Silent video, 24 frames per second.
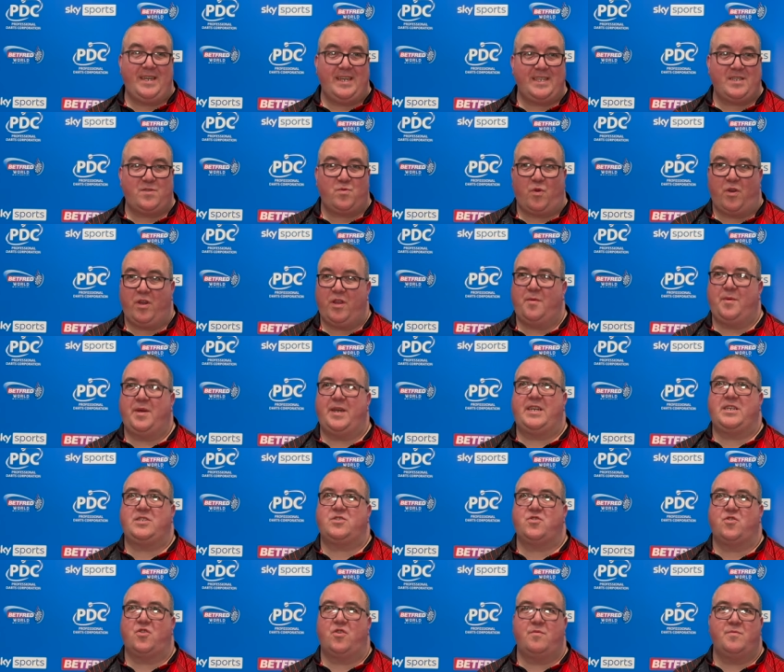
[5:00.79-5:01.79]
It's one of the
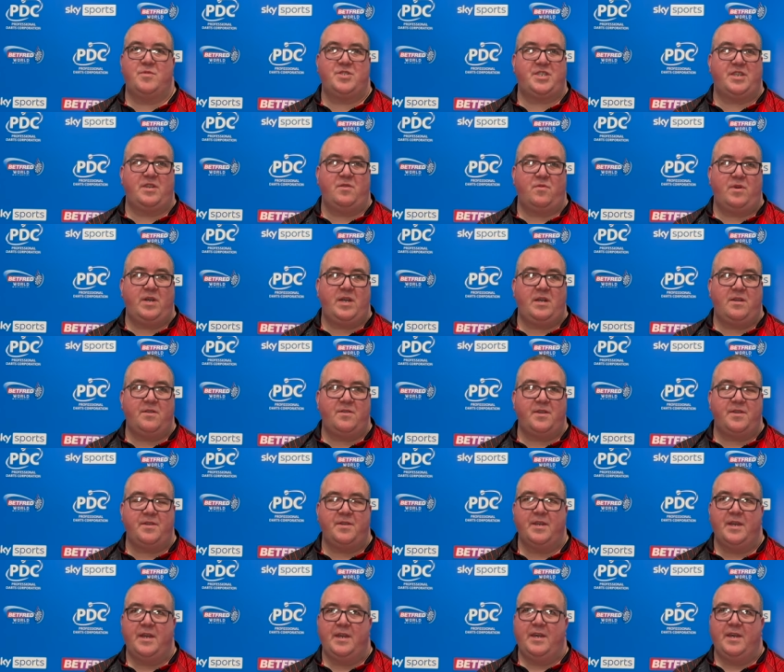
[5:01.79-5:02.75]
biggest tournaments in the world, and